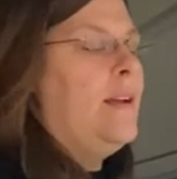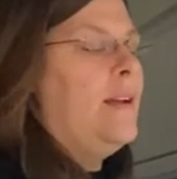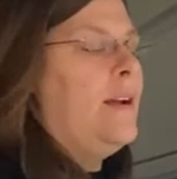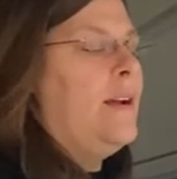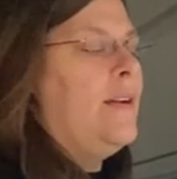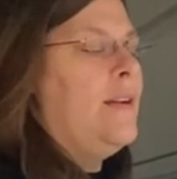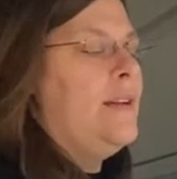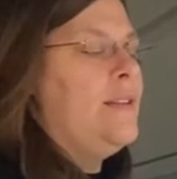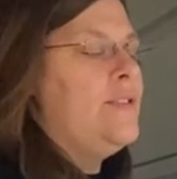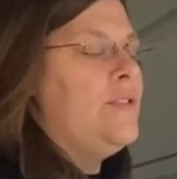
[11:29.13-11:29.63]

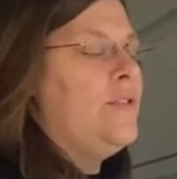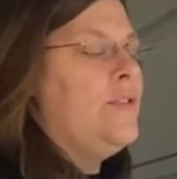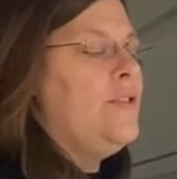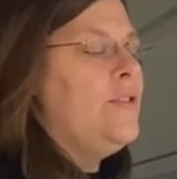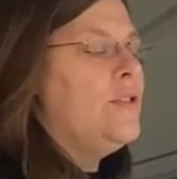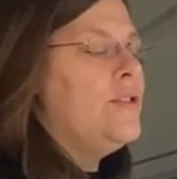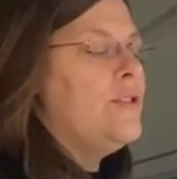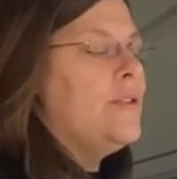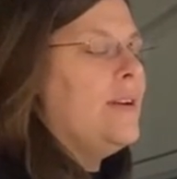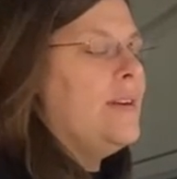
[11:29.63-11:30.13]
All right, so
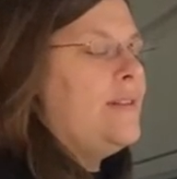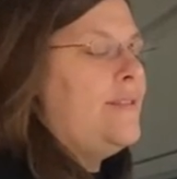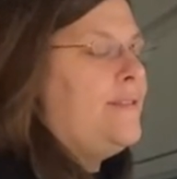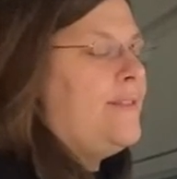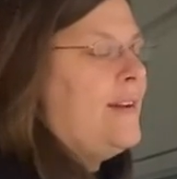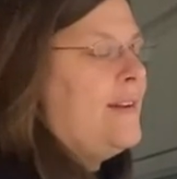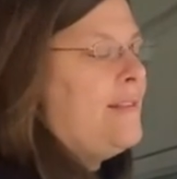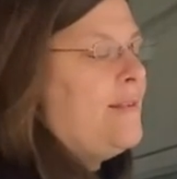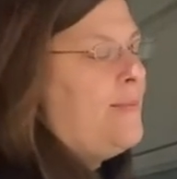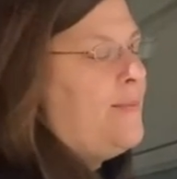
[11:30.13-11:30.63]
you're trying to
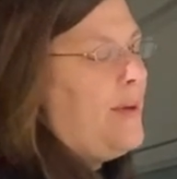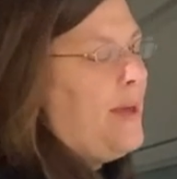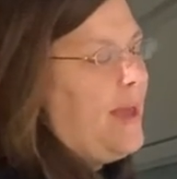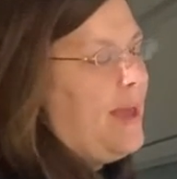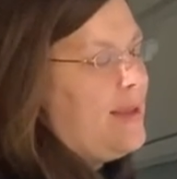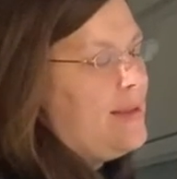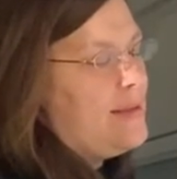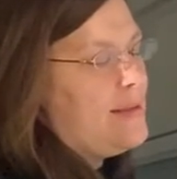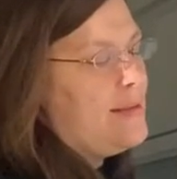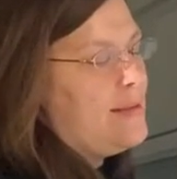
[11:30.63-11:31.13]
find the
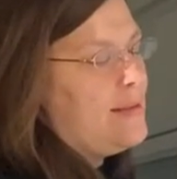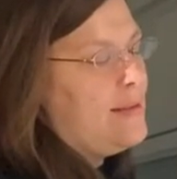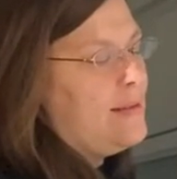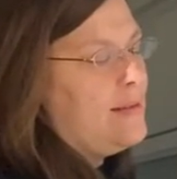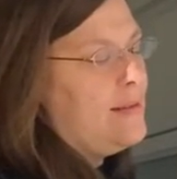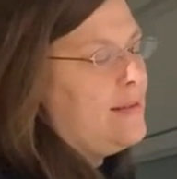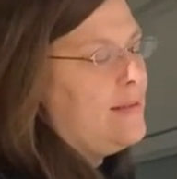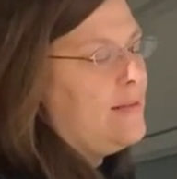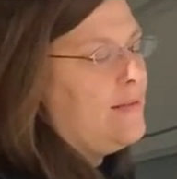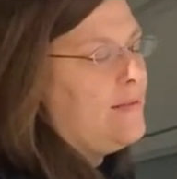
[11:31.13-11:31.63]
base
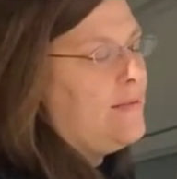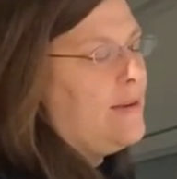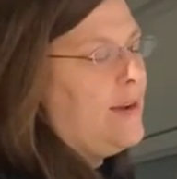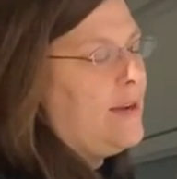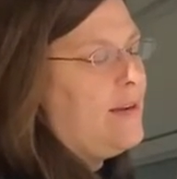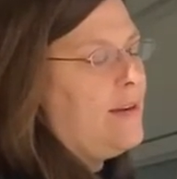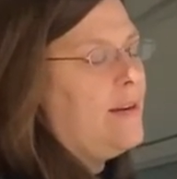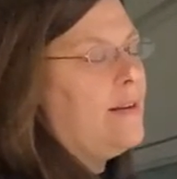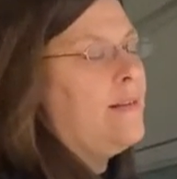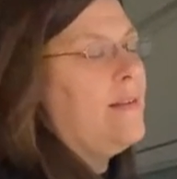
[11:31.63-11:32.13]
right
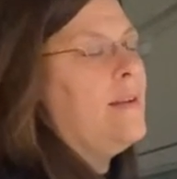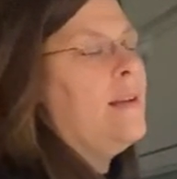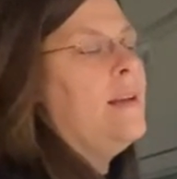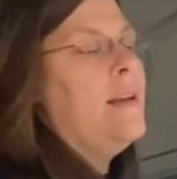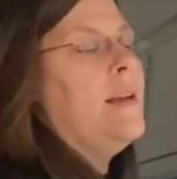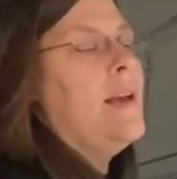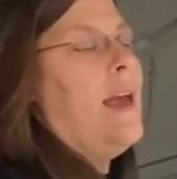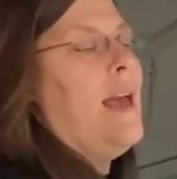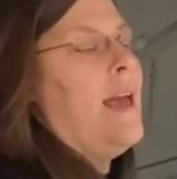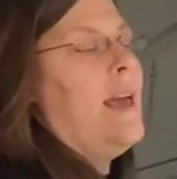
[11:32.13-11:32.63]
here.
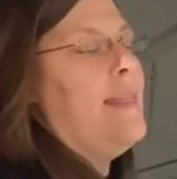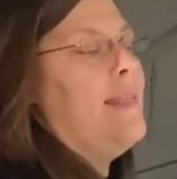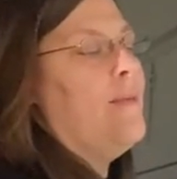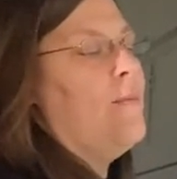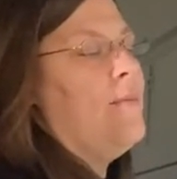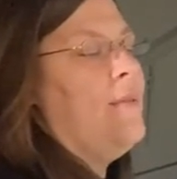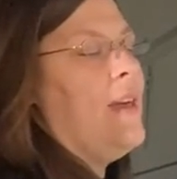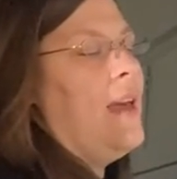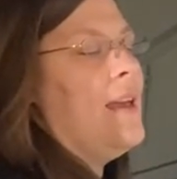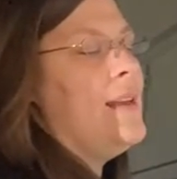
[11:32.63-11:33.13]

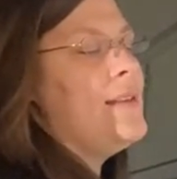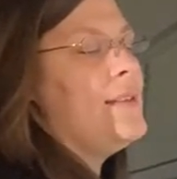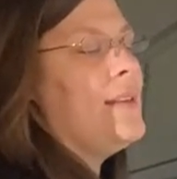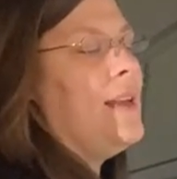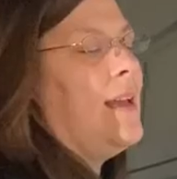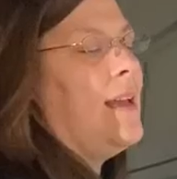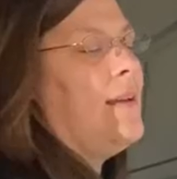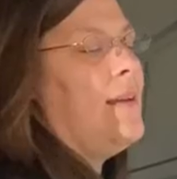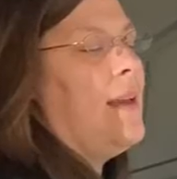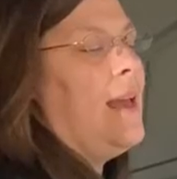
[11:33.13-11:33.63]
They
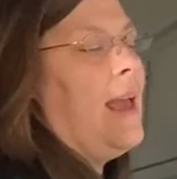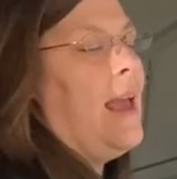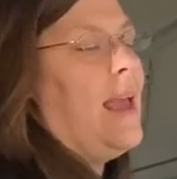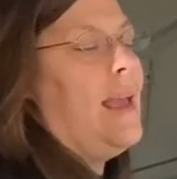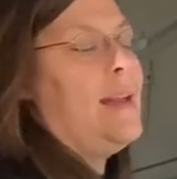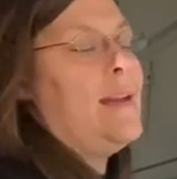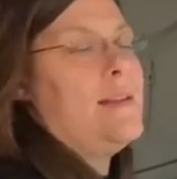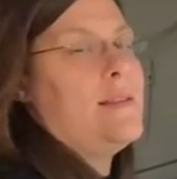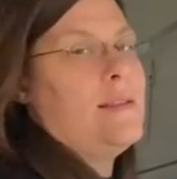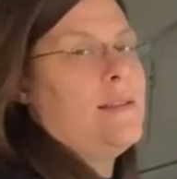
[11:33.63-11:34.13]
say
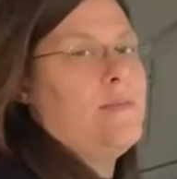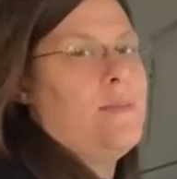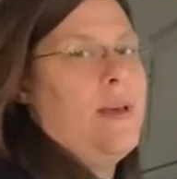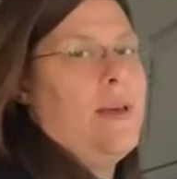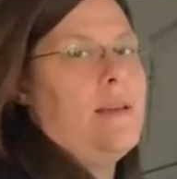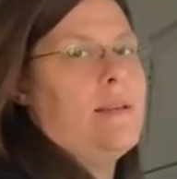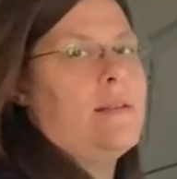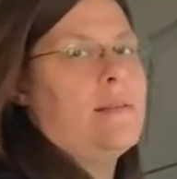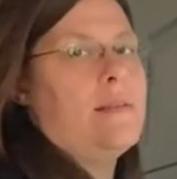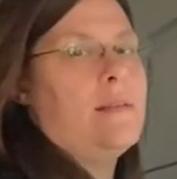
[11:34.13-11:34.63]
8 is the
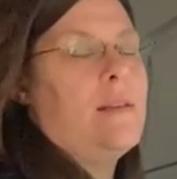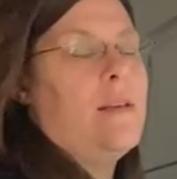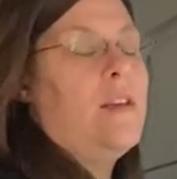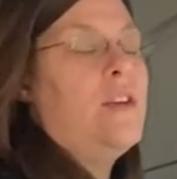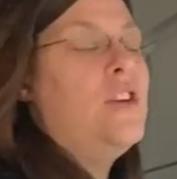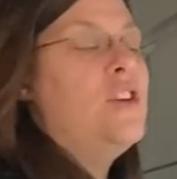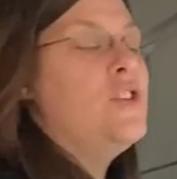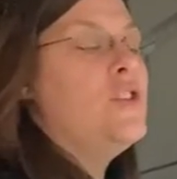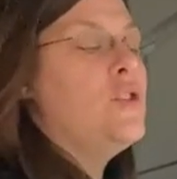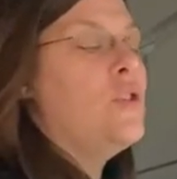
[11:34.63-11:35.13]
base.
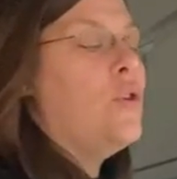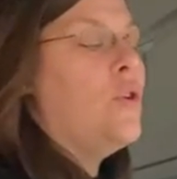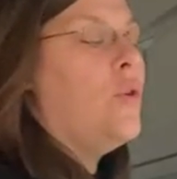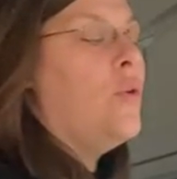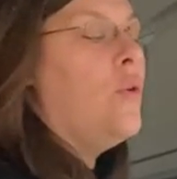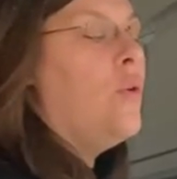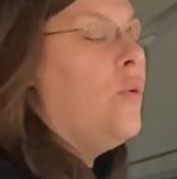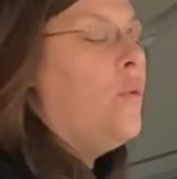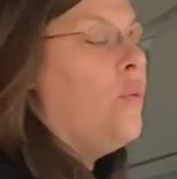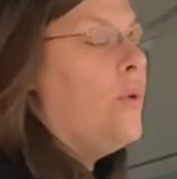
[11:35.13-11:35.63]

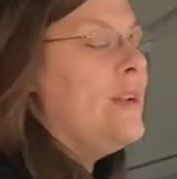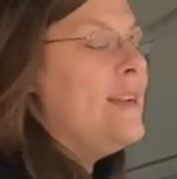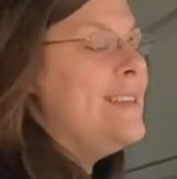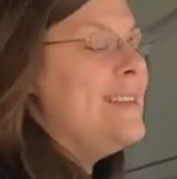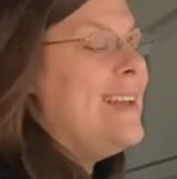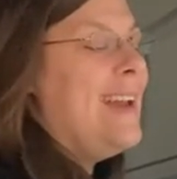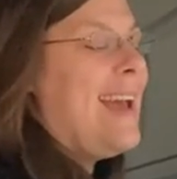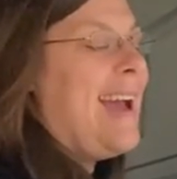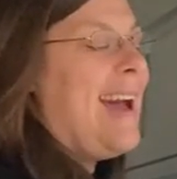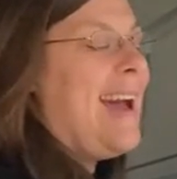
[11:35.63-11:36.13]
So what is
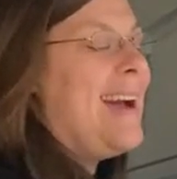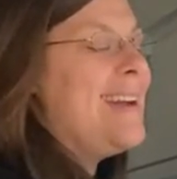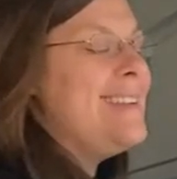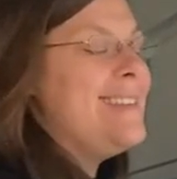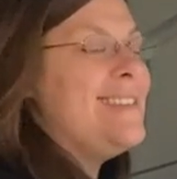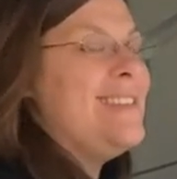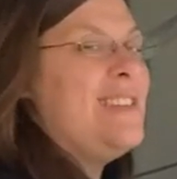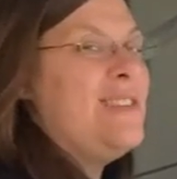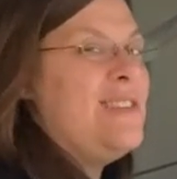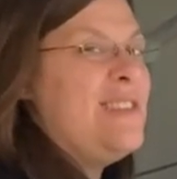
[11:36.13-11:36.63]
it
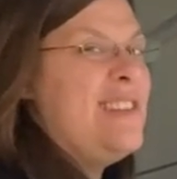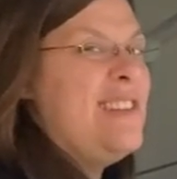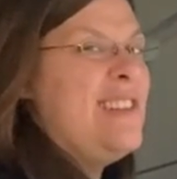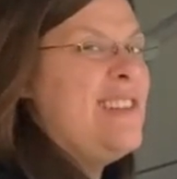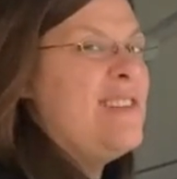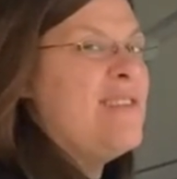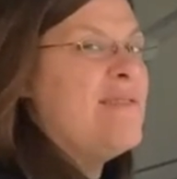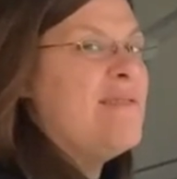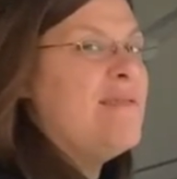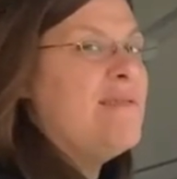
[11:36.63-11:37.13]
asking you to
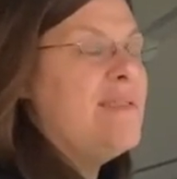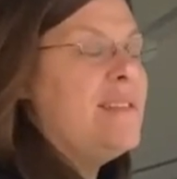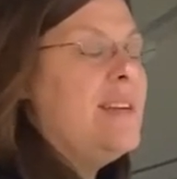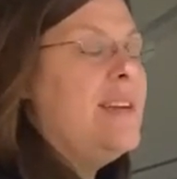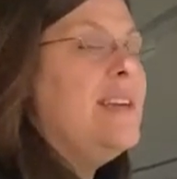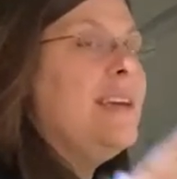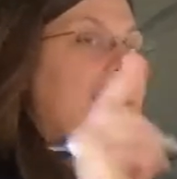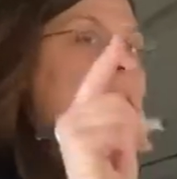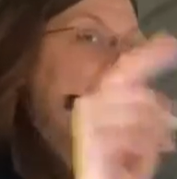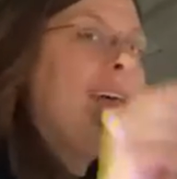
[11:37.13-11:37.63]
do?
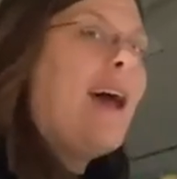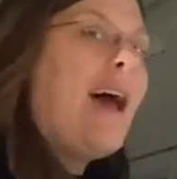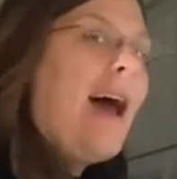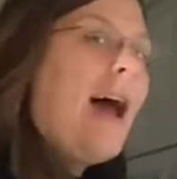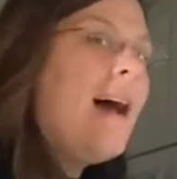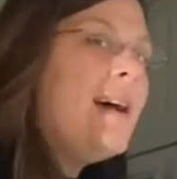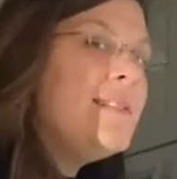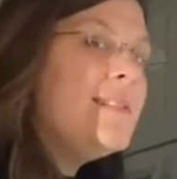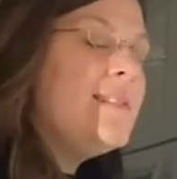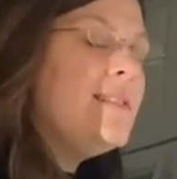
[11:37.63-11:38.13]
It's
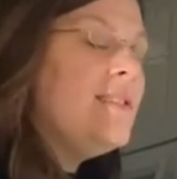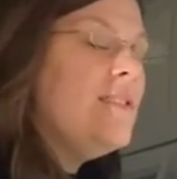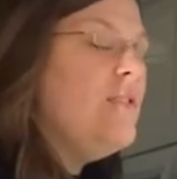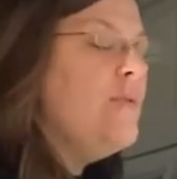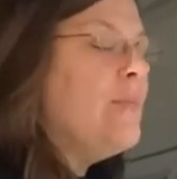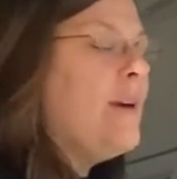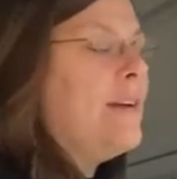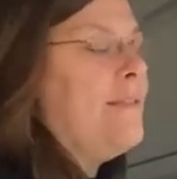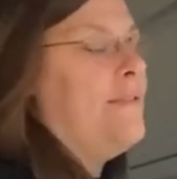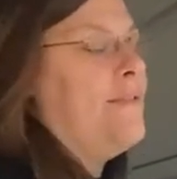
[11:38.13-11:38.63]
asking you,
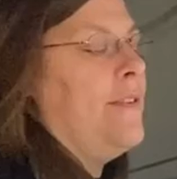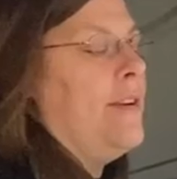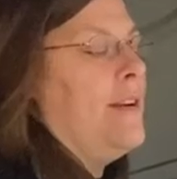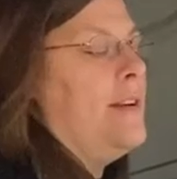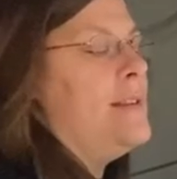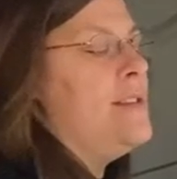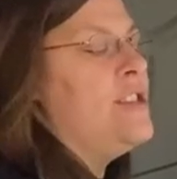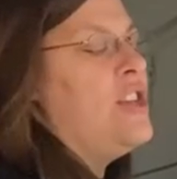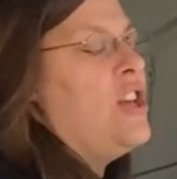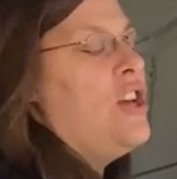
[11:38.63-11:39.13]
my
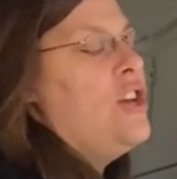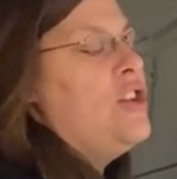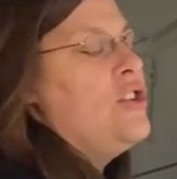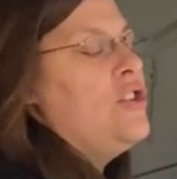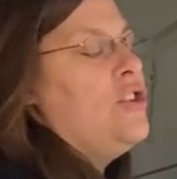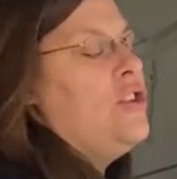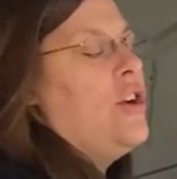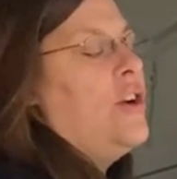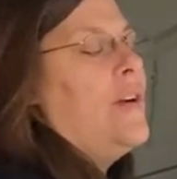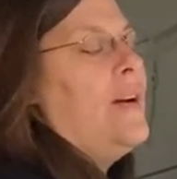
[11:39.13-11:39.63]
friends,
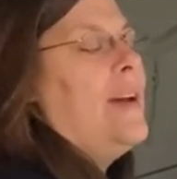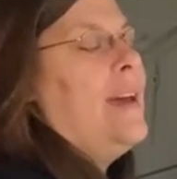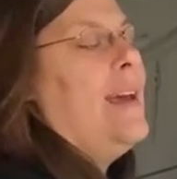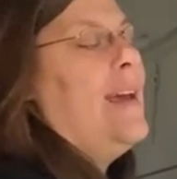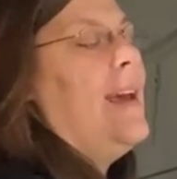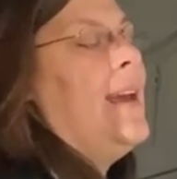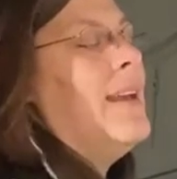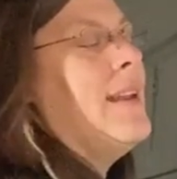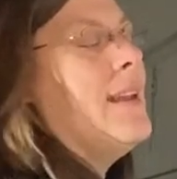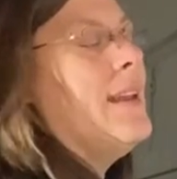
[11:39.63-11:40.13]
to go
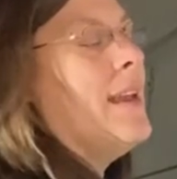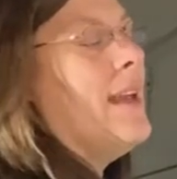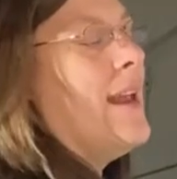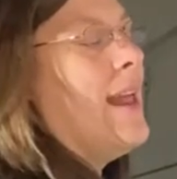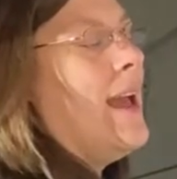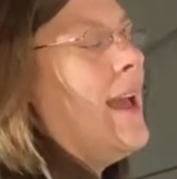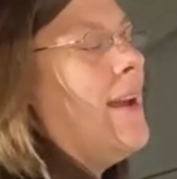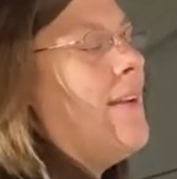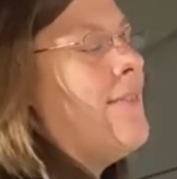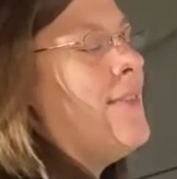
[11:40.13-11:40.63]
ahead and
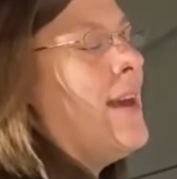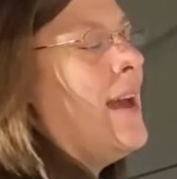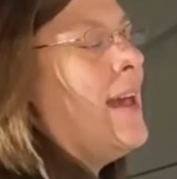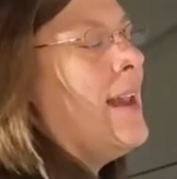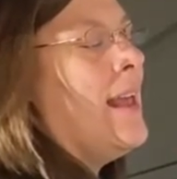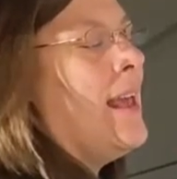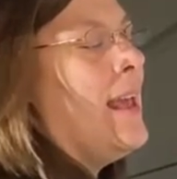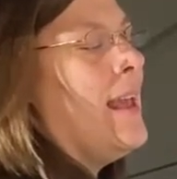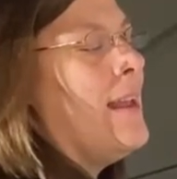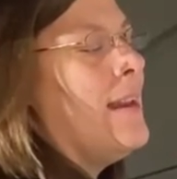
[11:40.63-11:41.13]
have
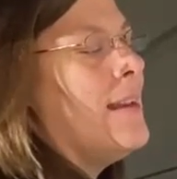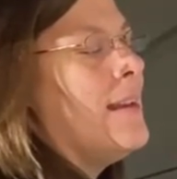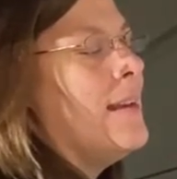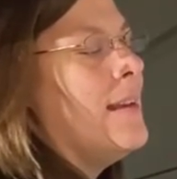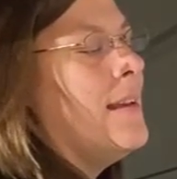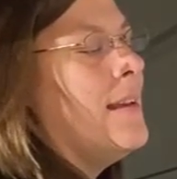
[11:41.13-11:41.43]
that 8